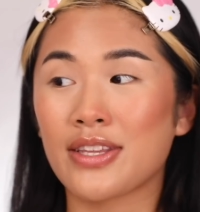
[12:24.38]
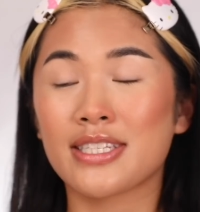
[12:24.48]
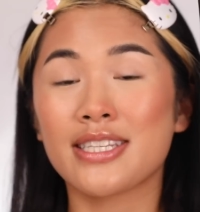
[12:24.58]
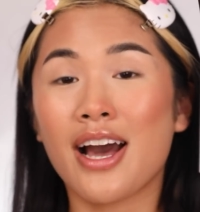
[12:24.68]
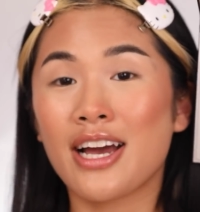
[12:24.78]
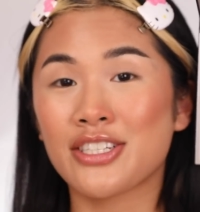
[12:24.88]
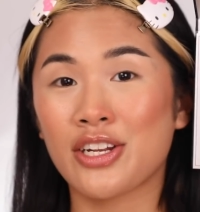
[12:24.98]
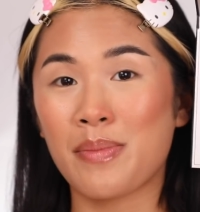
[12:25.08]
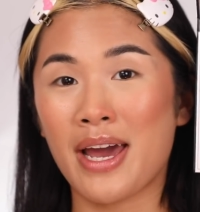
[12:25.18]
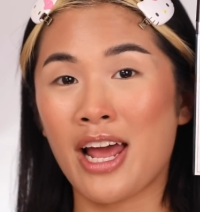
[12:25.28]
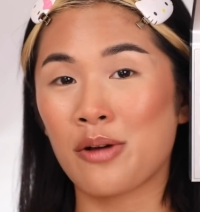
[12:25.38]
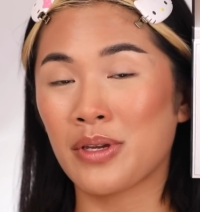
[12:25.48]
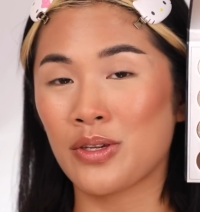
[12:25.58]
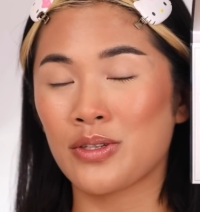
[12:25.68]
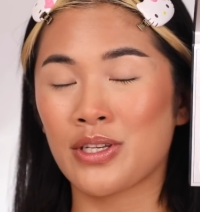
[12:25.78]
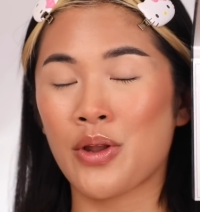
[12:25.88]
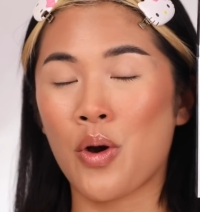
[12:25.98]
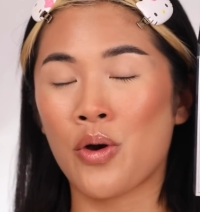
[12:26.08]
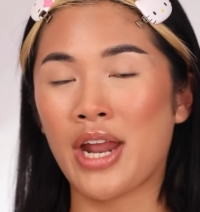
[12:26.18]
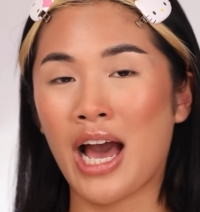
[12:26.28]
this is the eyeshadow palette I'll be using
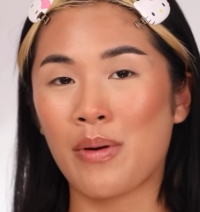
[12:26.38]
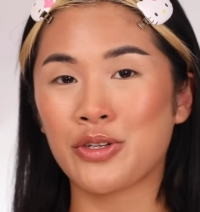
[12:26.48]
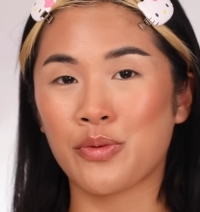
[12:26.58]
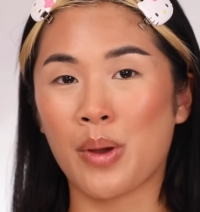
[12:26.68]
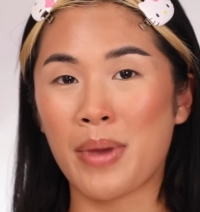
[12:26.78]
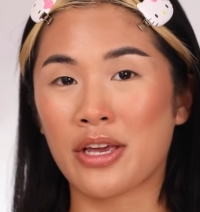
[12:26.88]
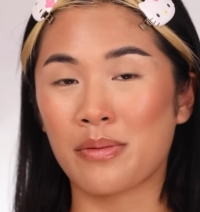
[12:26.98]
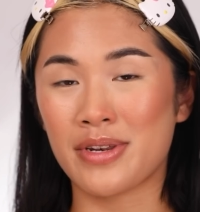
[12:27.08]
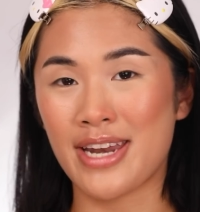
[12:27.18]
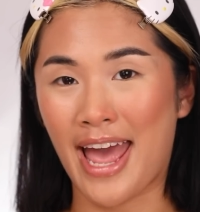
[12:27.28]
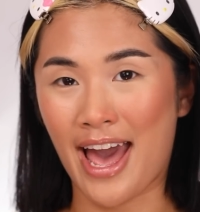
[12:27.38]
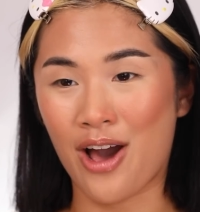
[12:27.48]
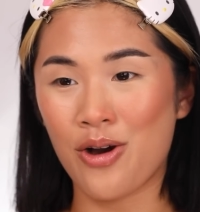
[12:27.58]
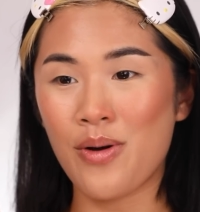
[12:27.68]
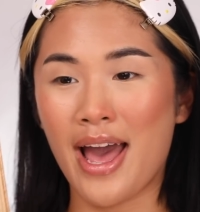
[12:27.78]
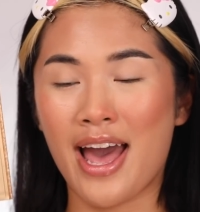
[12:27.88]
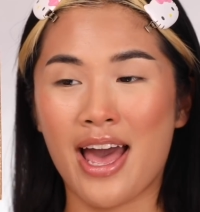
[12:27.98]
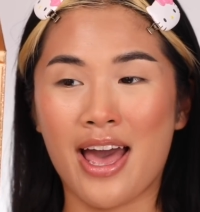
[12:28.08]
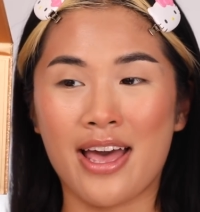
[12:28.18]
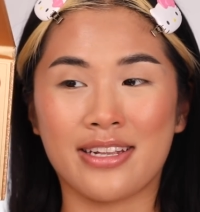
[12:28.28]
on how I do my makeup now.
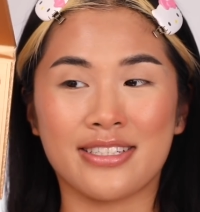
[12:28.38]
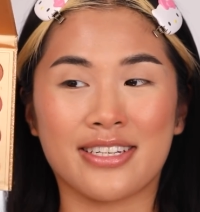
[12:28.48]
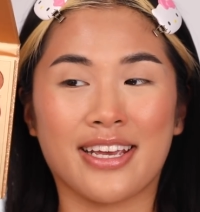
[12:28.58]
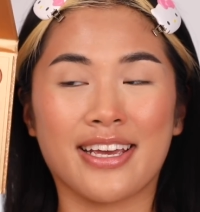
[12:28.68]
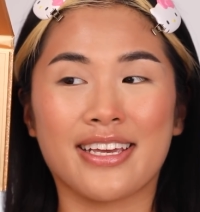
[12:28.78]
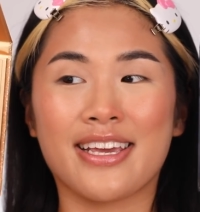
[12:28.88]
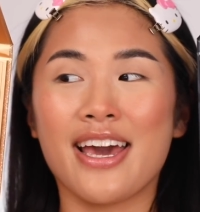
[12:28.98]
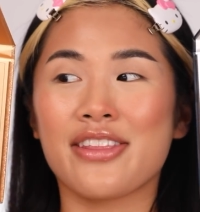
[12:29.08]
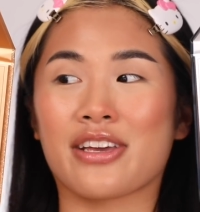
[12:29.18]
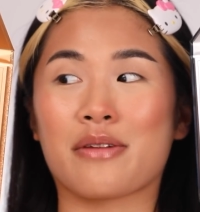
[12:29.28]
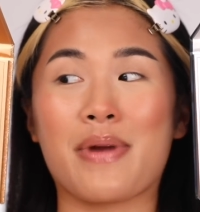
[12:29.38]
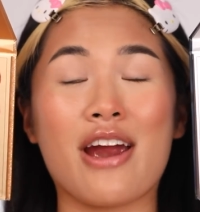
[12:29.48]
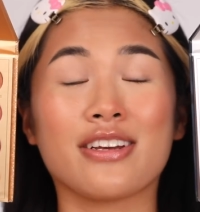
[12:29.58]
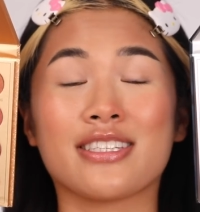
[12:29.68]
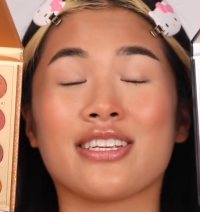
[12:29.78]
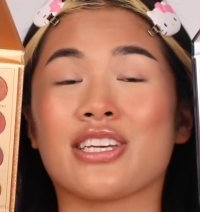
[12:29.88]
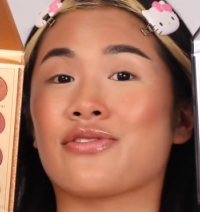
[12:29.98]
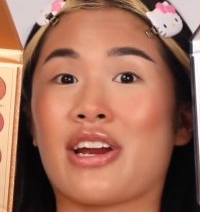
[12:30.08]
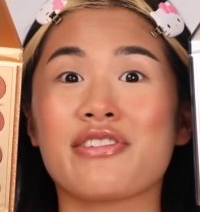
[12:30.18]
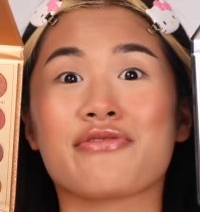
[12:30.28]
And yeah, the comparison
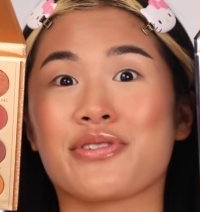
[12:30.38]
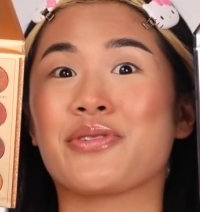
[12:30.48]
is very real,